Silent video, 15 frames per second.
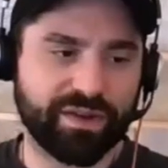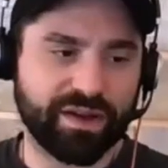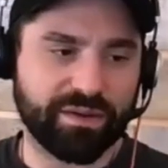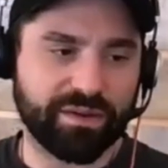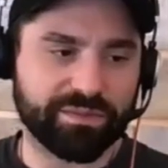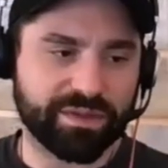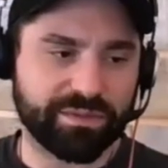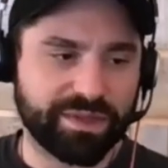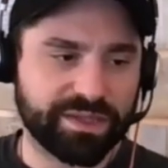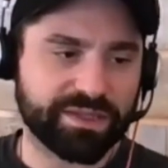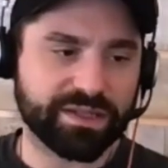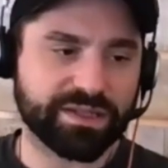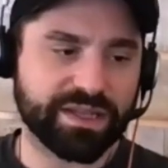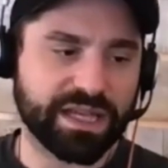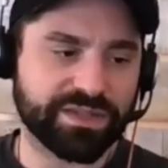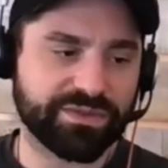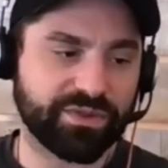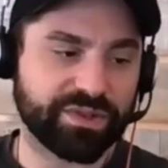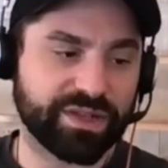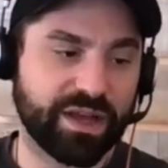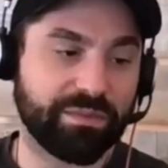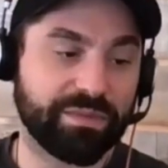um, to be
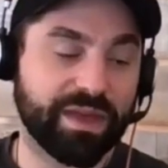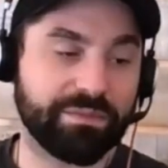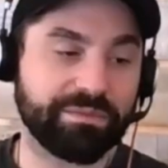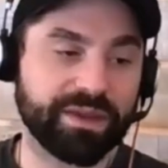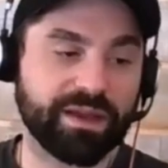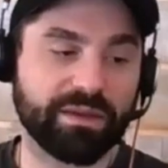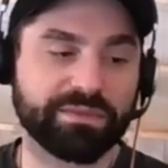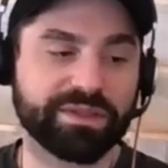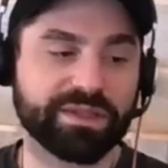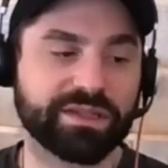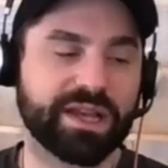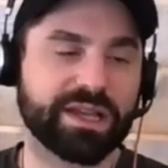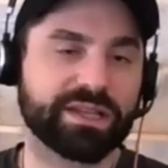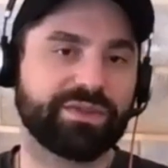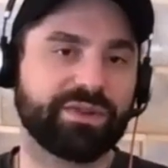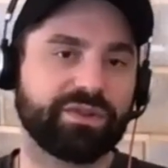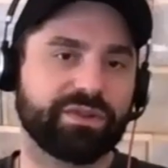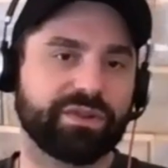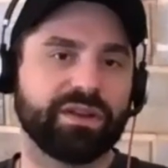successful and help them become successful,